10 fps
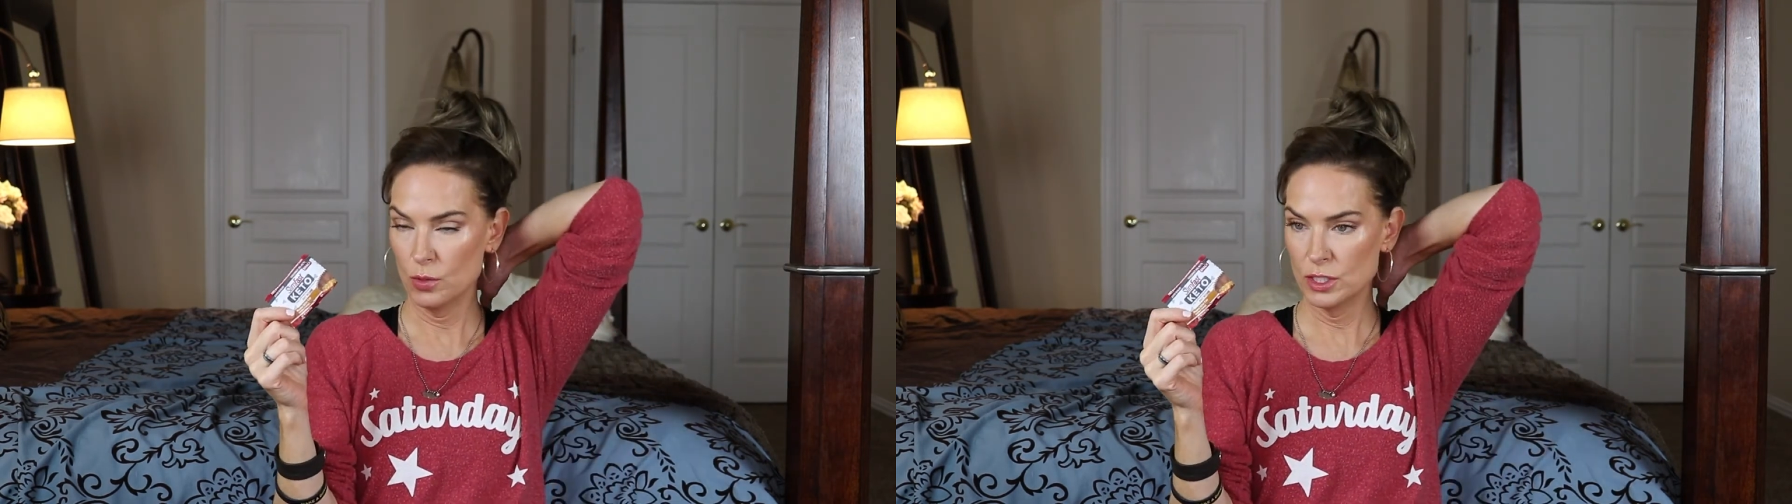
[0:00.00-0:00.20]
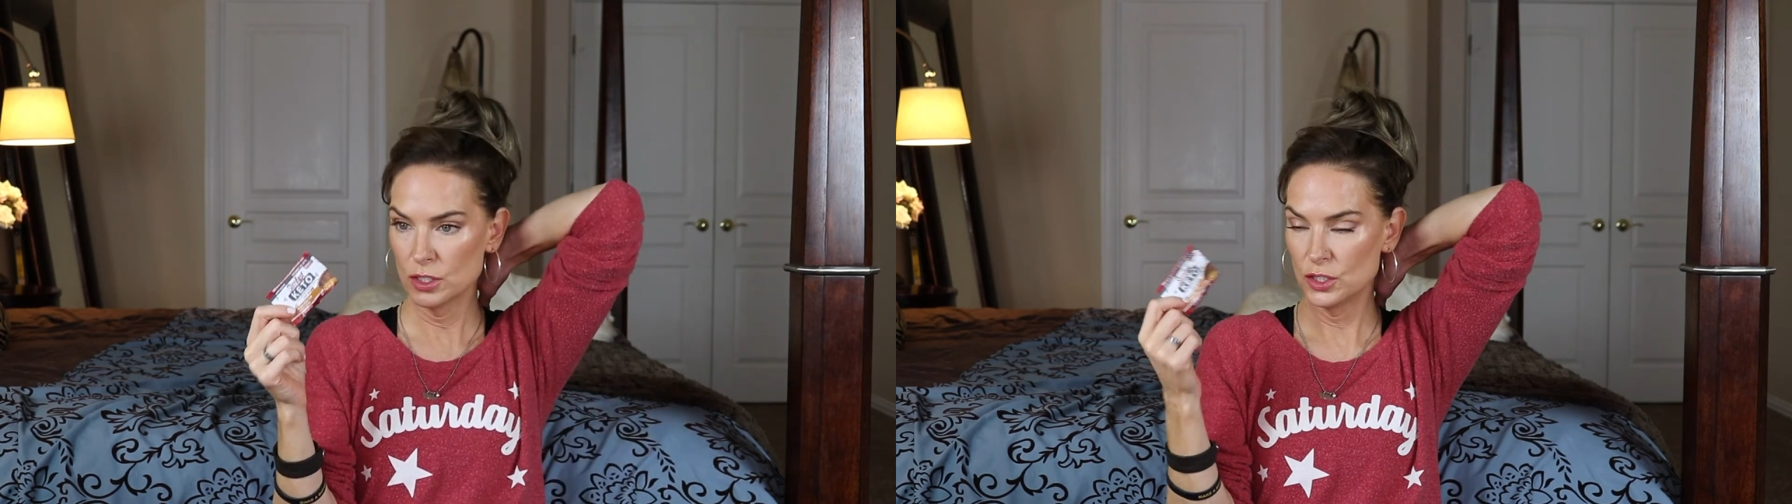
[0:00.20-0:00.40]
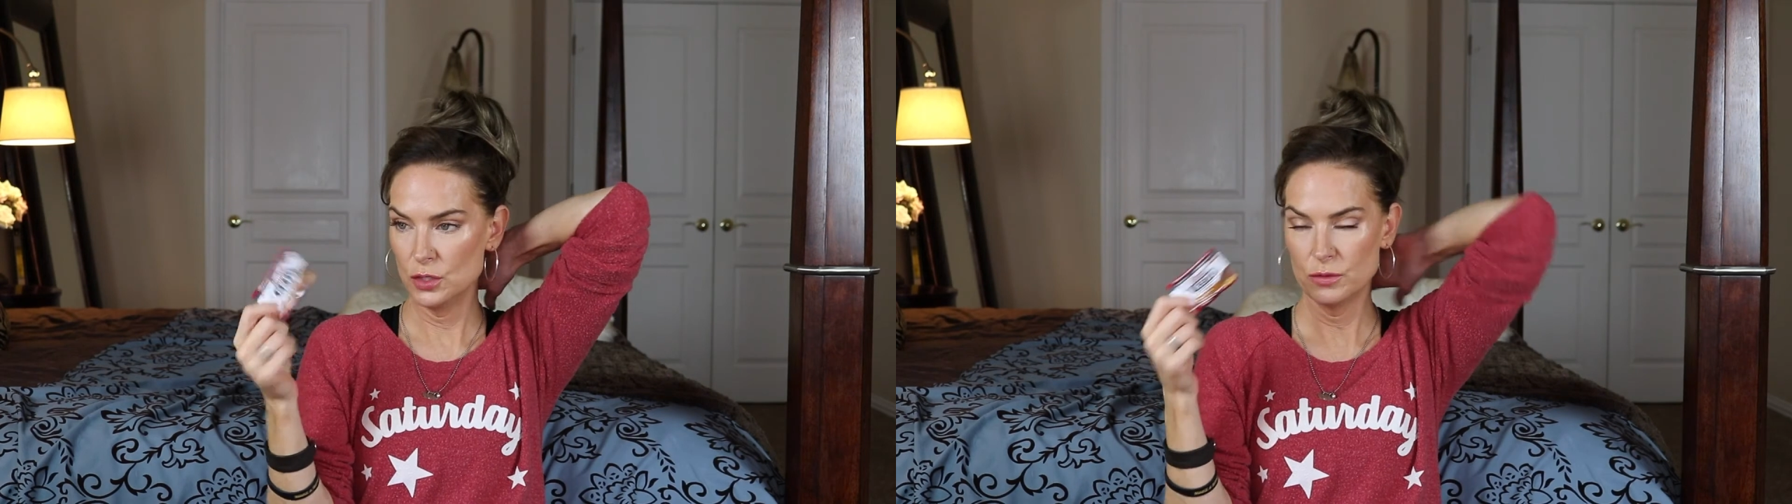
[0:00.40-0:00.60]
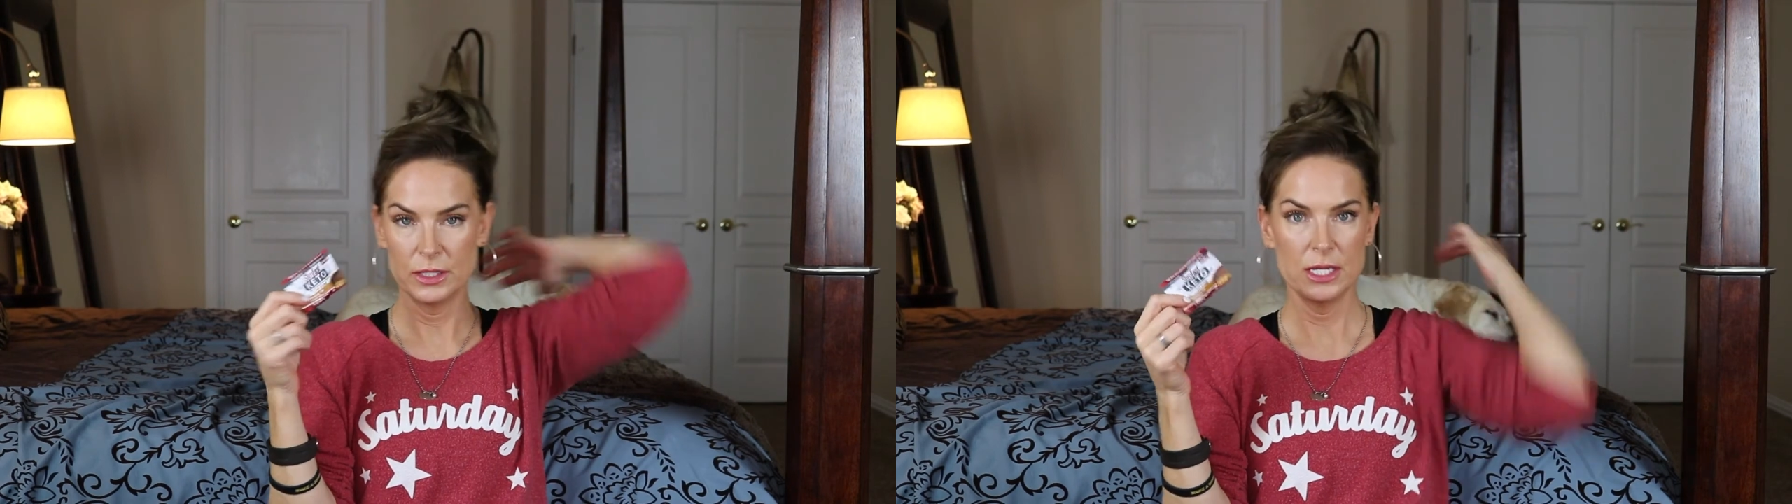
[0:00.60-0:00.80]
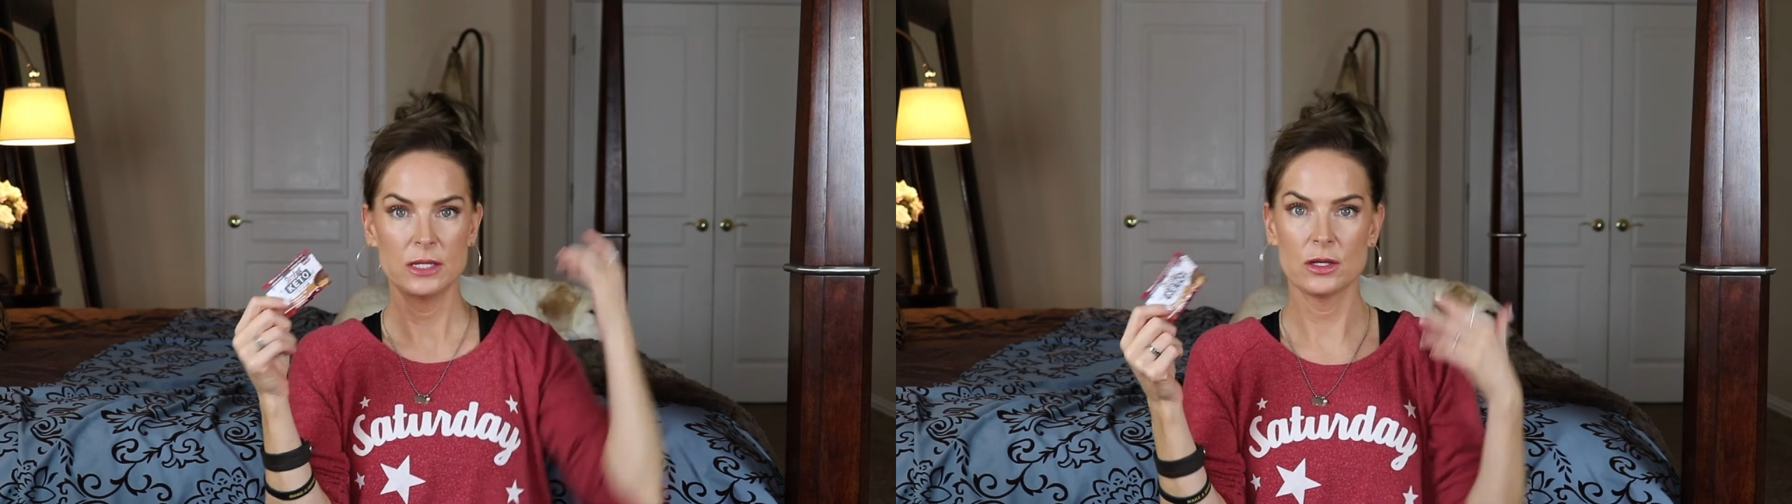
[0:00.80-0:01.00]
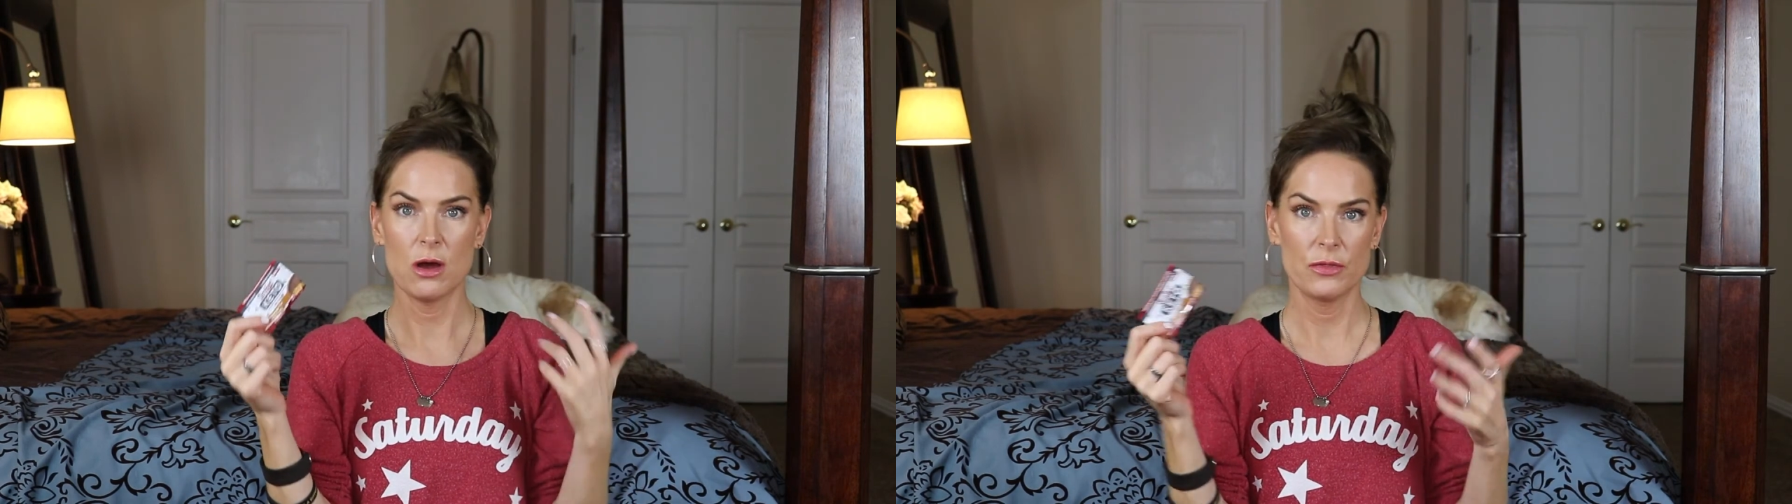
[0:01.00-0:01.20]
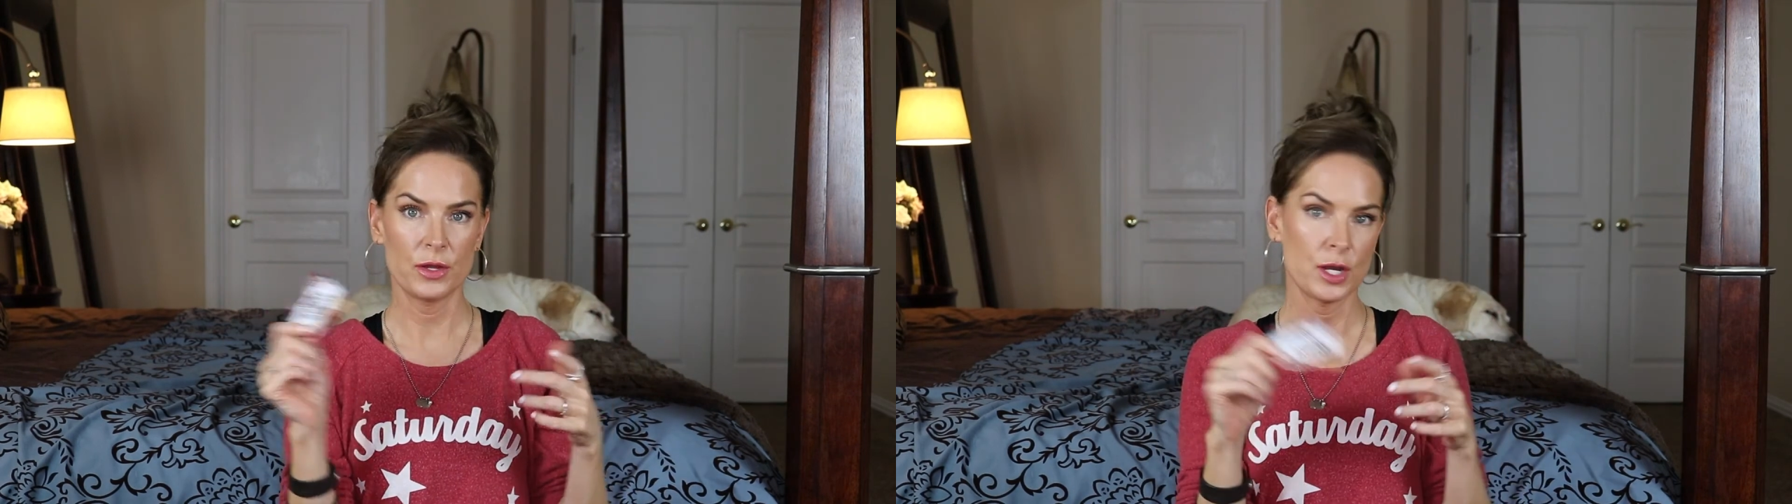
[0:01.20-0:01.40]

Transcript: We just use these on the